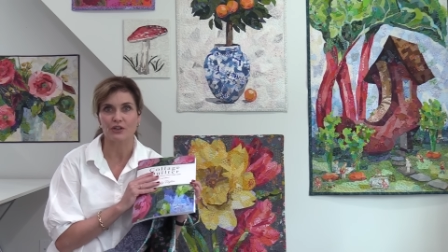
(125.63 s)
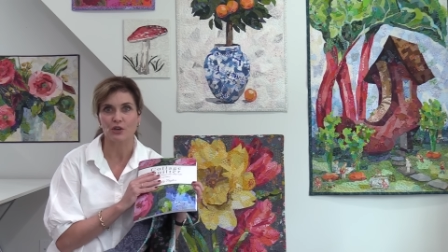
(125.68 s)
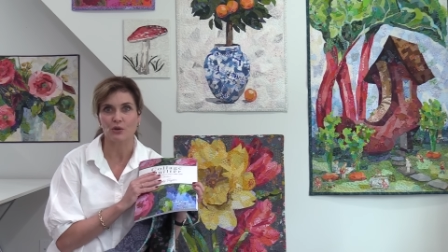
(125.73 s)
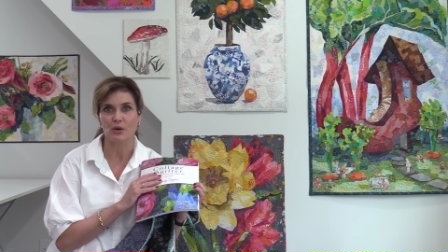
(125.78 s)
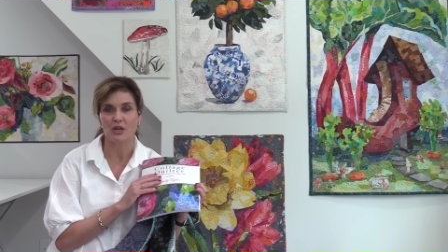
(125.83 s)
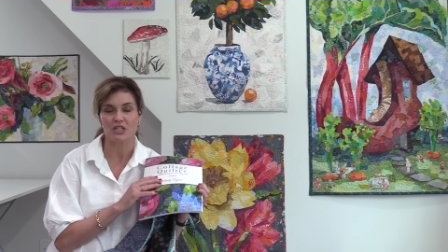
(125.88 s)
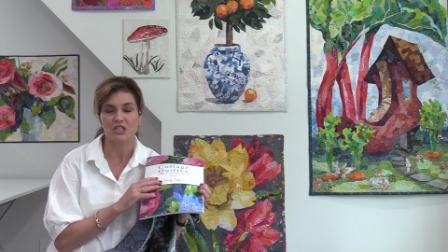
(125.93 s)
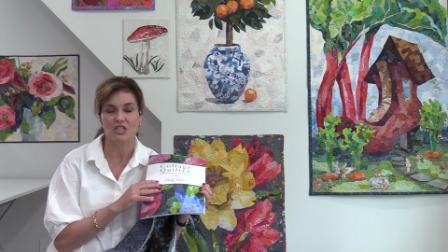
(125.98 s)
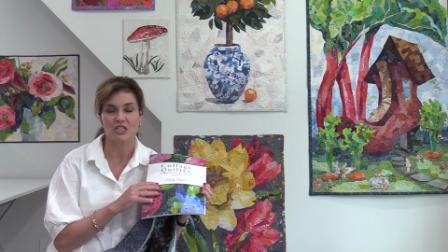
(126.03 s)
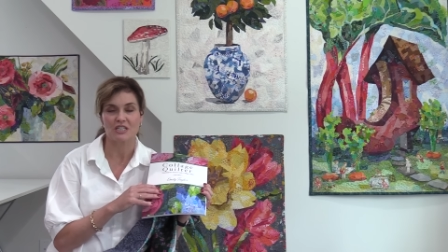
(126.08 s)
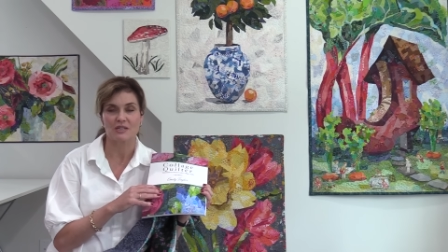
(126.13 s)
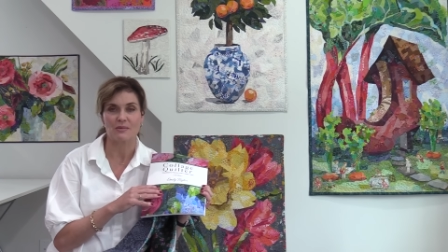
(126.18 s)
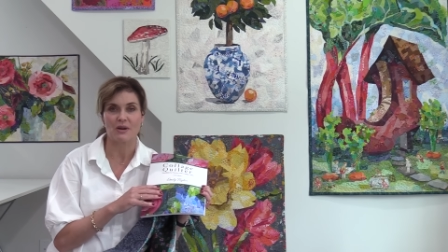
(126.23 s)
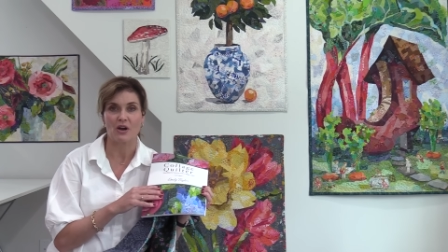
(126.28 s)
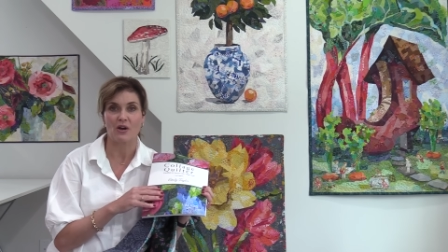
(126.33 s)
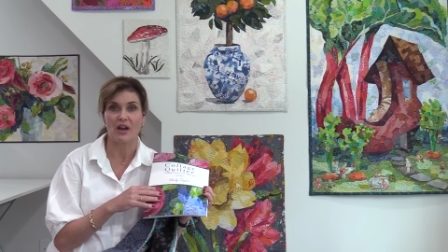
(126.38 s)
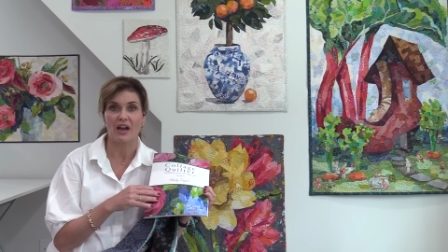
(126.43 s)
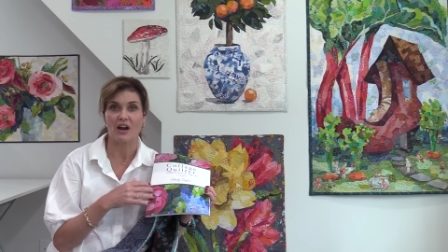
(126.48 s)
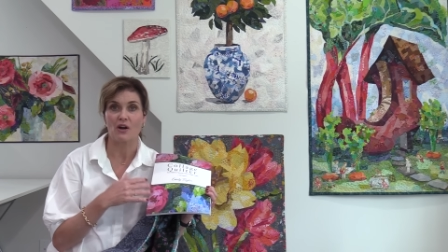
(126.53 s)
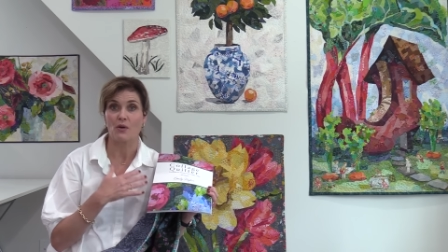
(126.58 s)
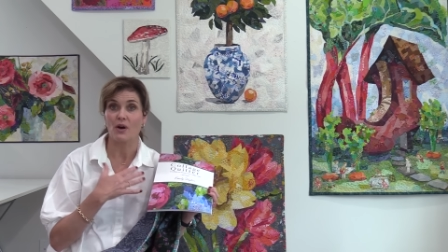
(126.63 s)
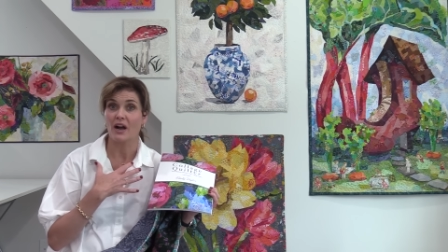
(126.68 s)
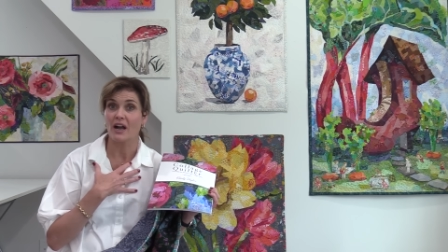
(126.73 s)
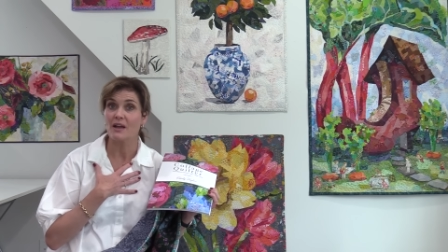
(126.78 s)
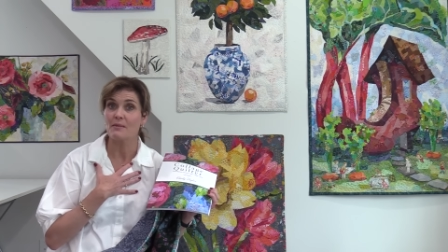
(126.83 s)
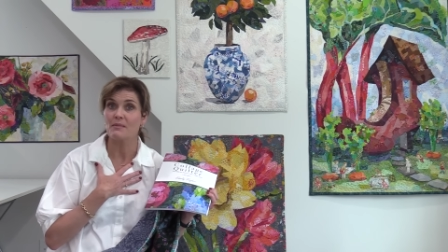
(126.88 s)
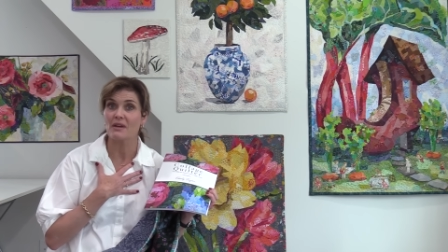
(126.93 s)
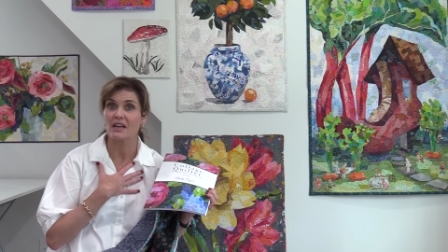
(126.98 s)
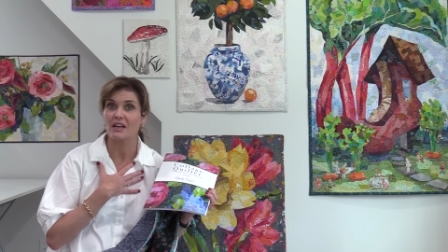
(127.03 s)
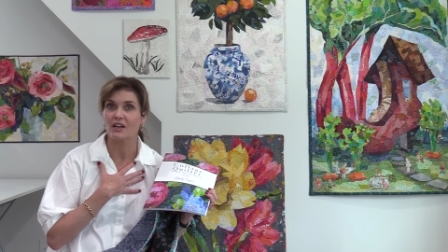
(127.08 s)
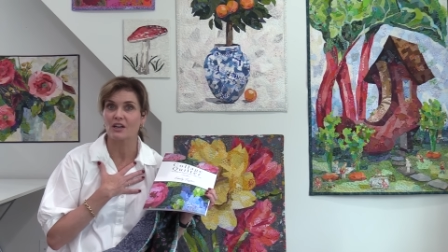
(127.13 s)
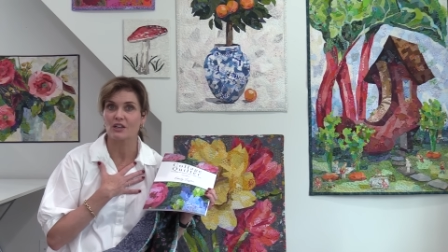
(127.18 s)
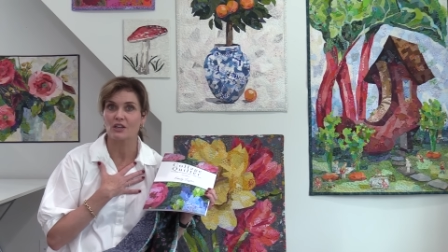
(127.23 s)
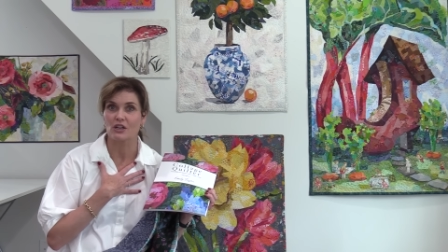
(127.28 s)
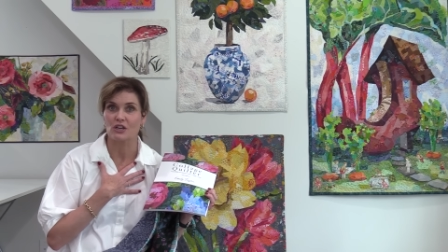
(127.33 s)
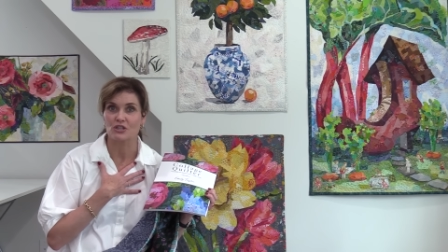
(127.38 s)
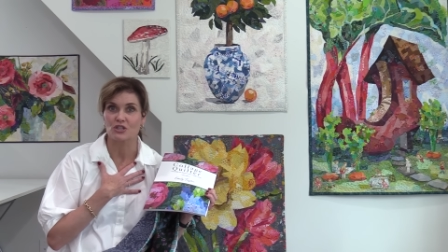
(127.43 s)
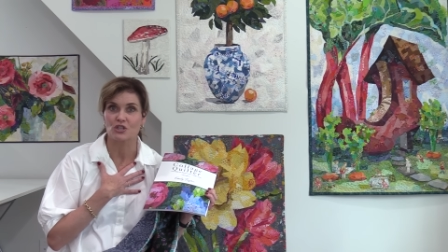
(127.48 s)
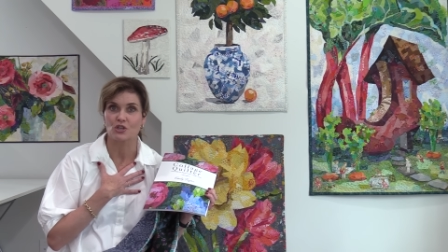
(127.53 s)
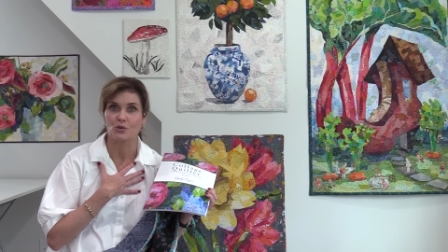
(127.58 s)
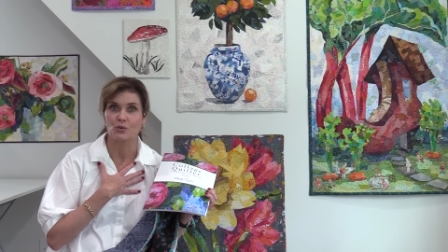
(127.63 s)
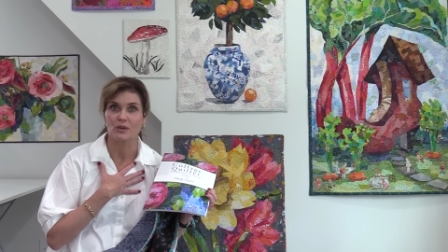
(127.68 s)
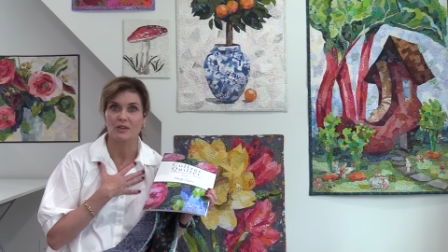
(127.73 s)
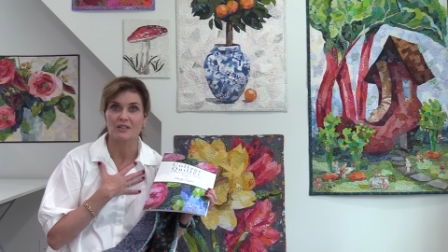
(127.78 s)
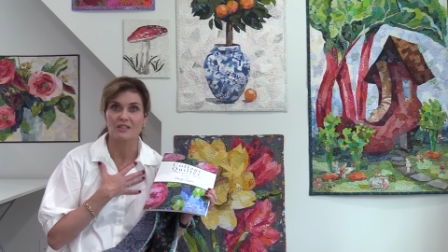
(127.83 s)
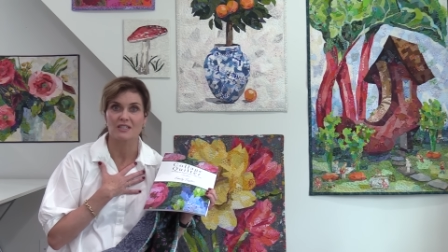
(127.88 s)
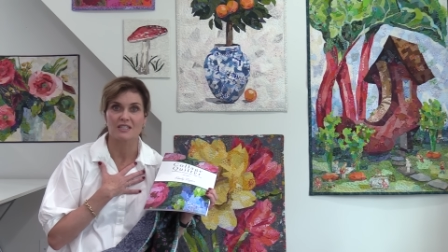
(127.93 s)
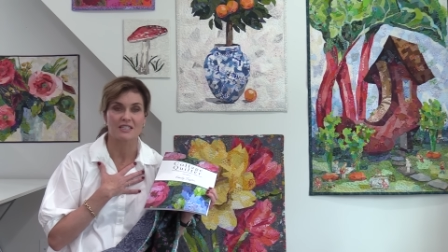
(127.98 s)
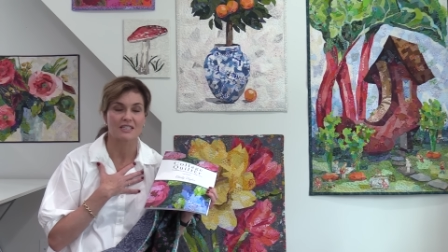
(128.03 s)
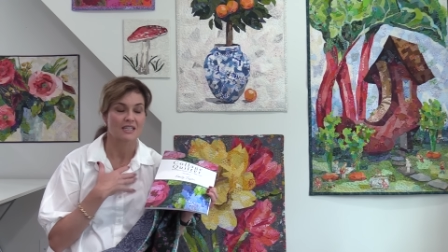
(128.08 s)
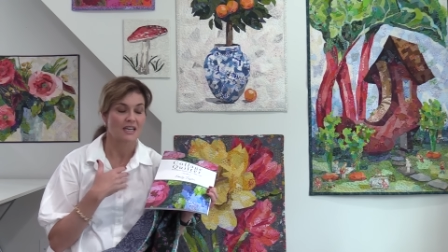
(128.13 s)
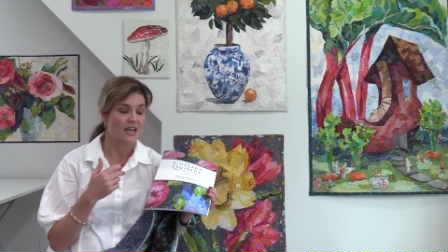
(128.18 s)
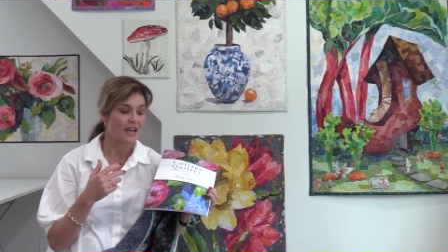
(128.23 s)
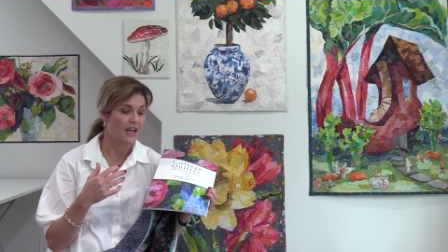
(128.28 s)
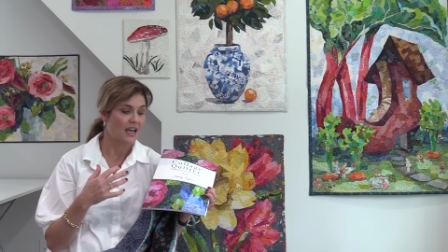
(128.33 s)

questions about how I make collage quilts